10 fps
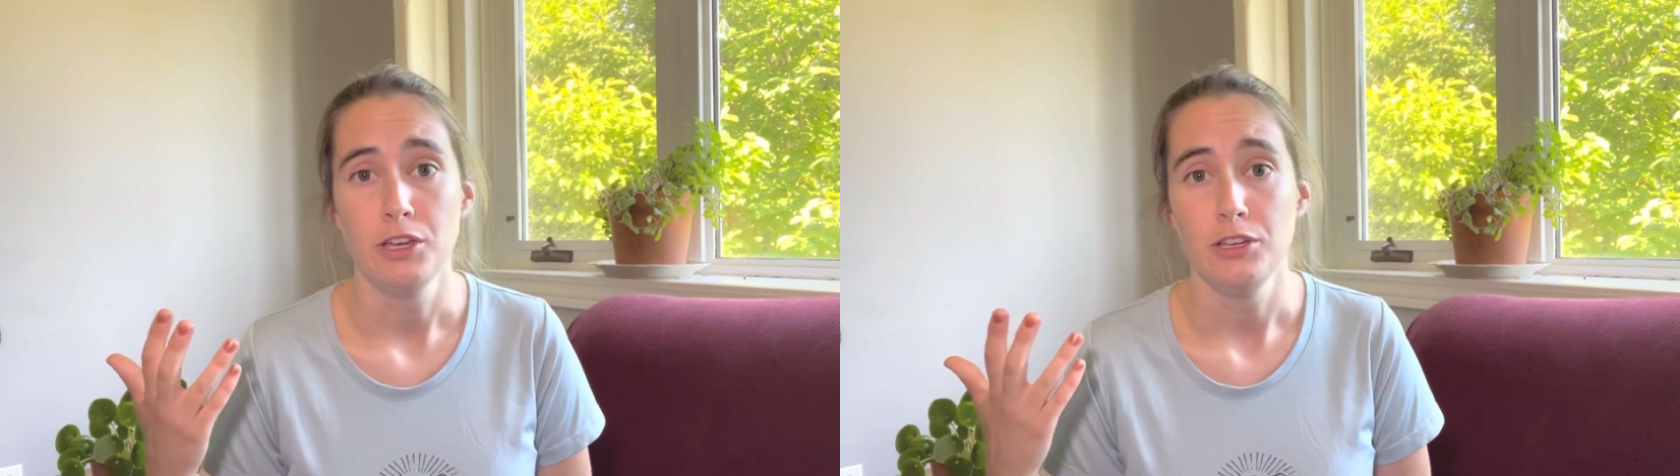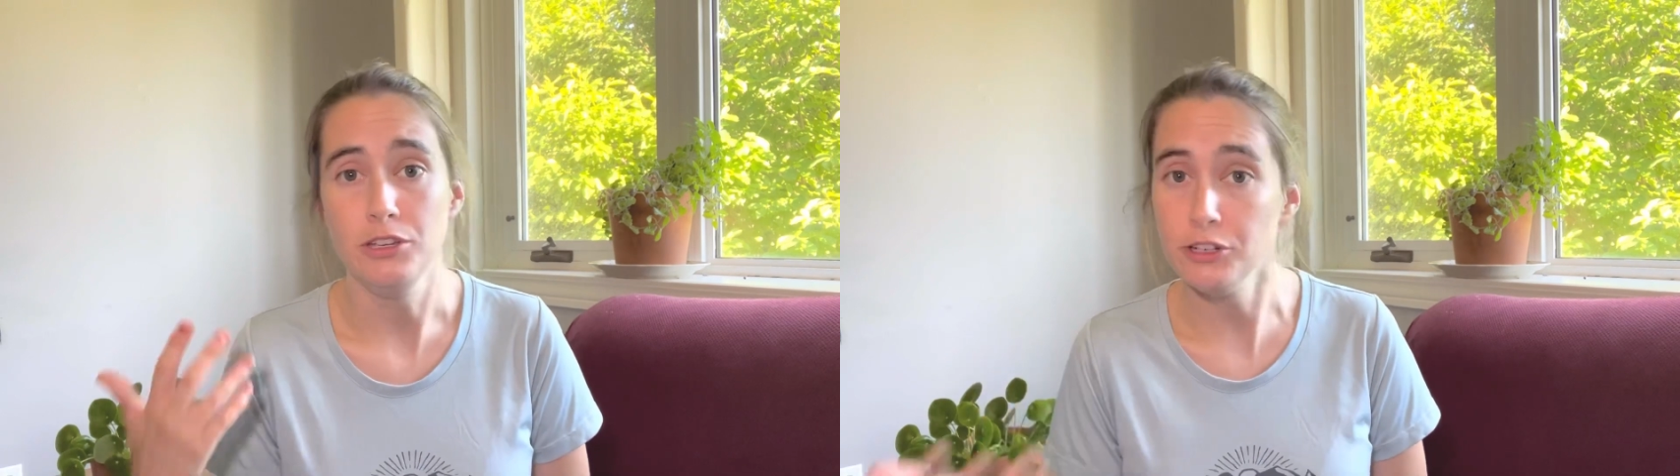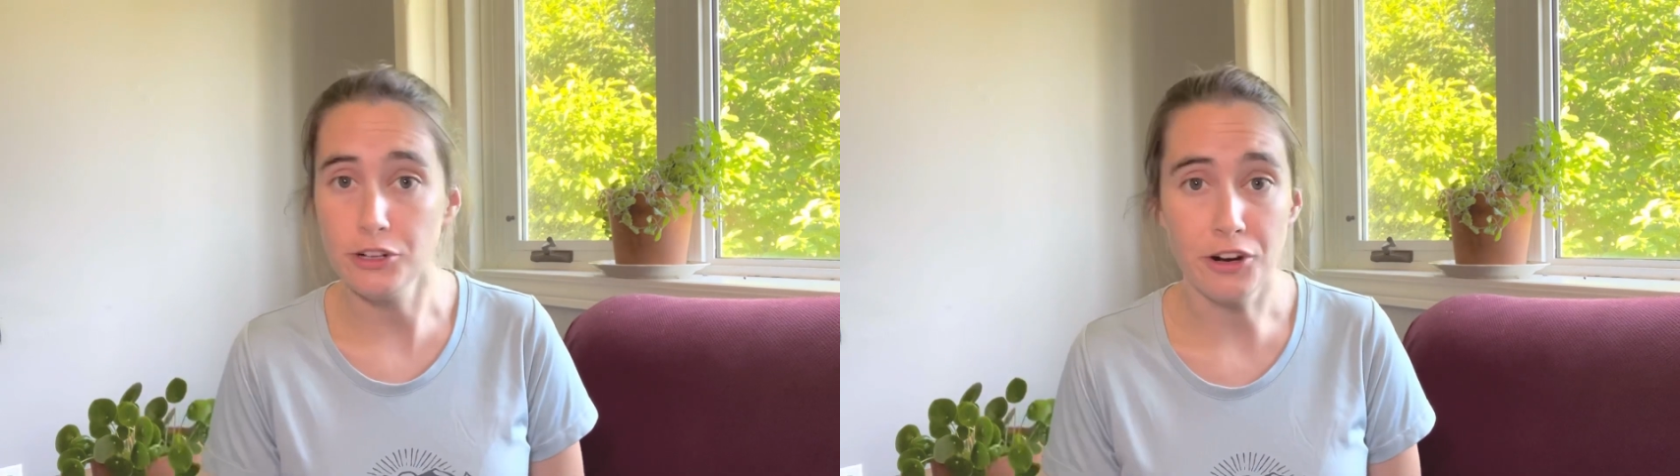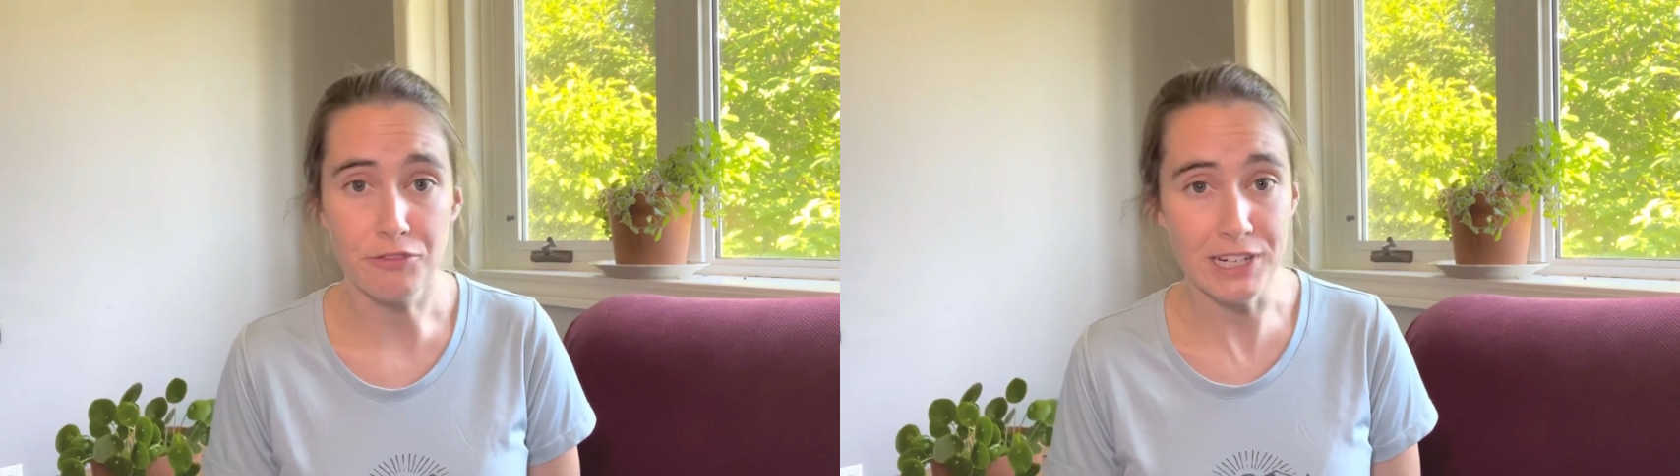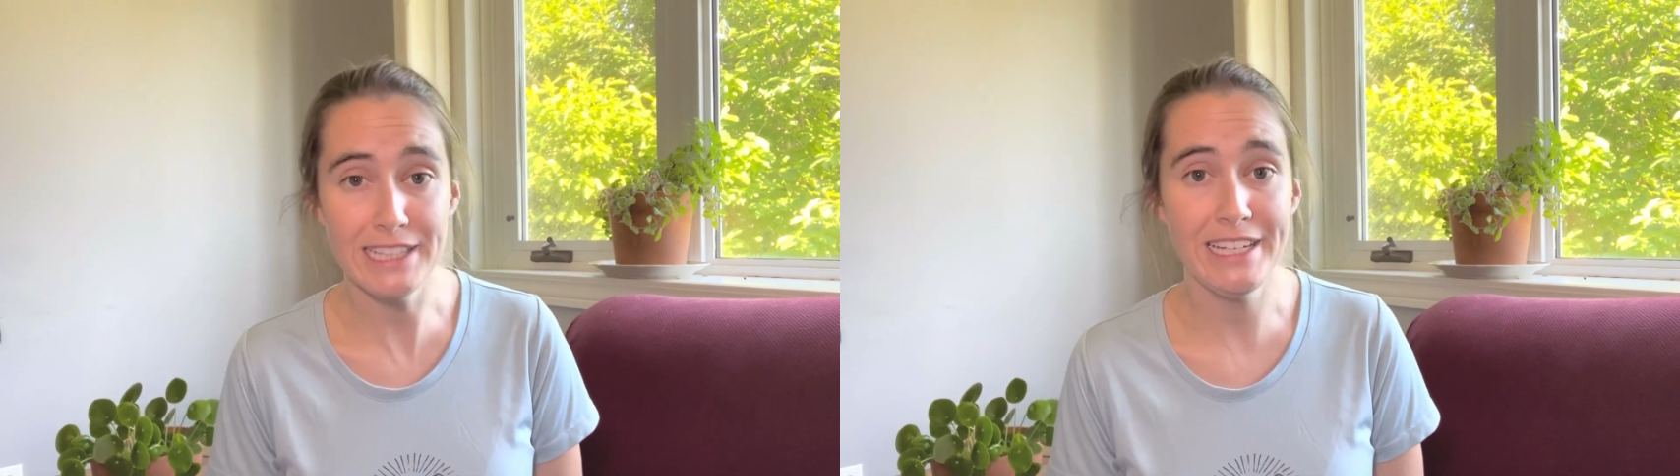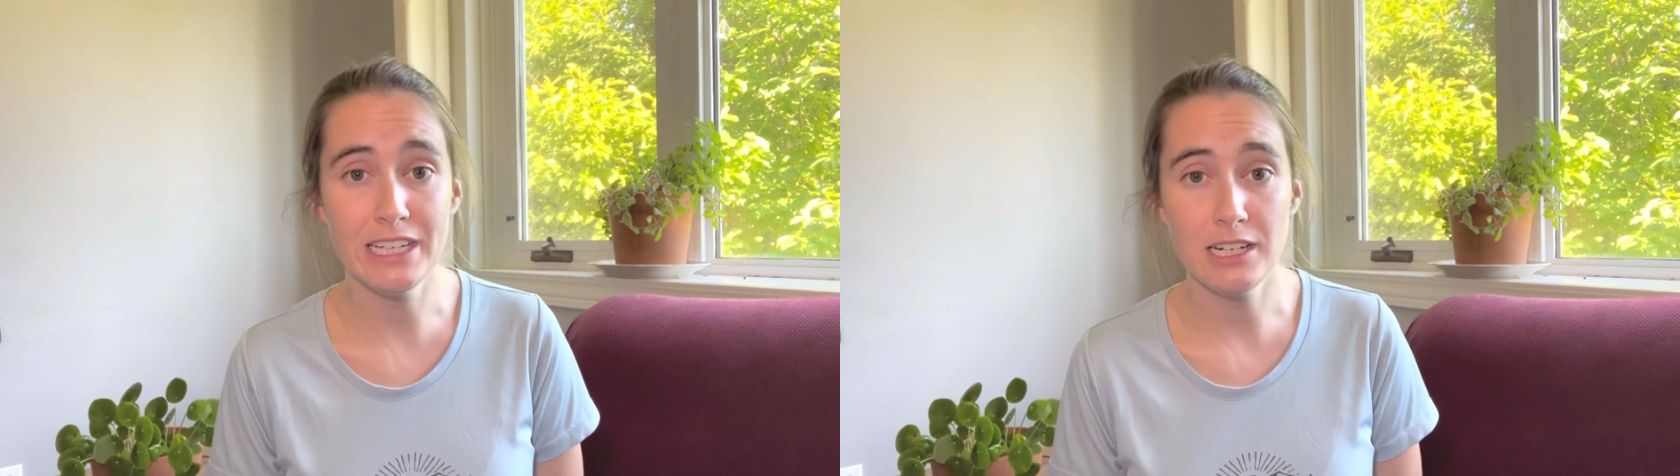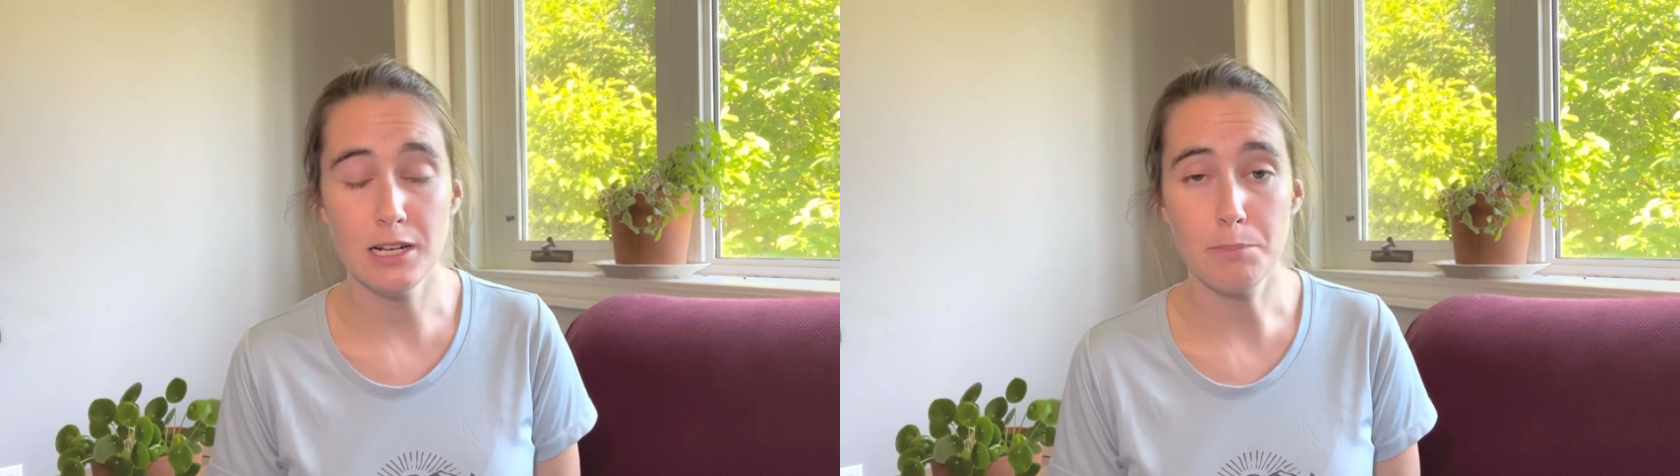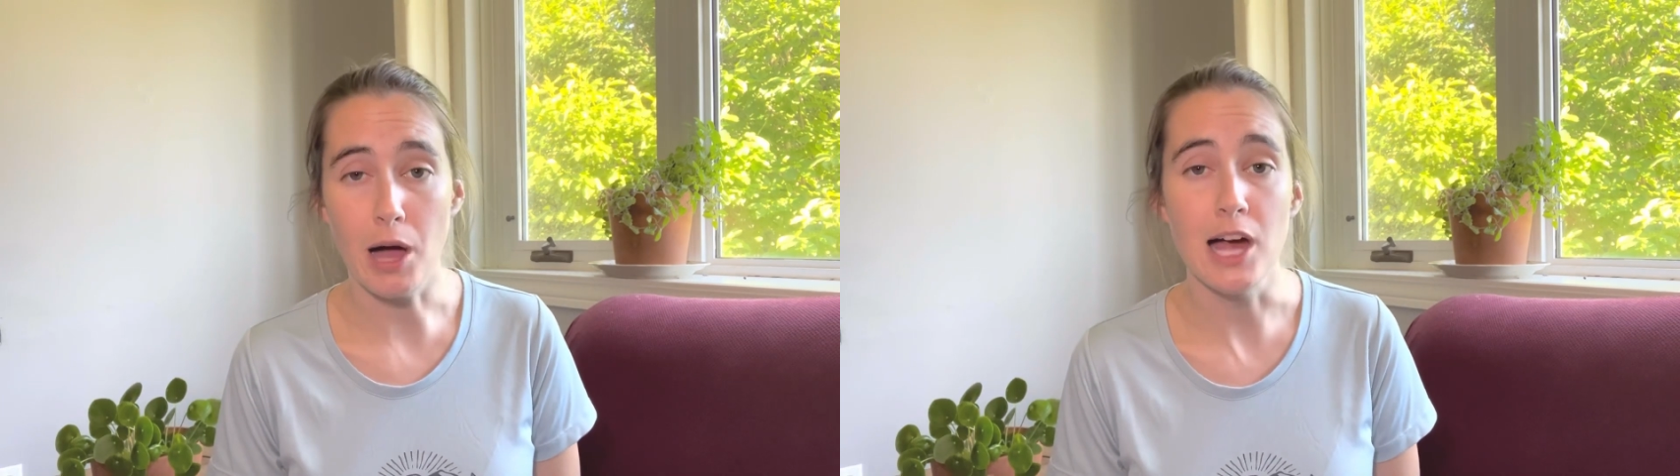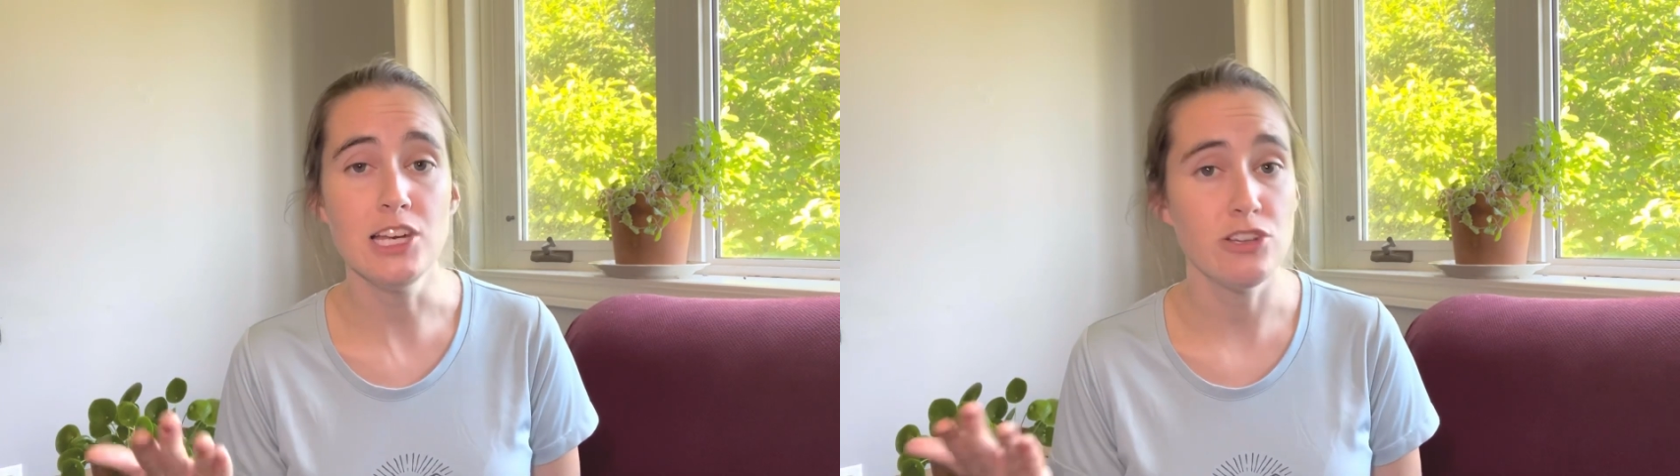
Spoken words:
you really get in a bind,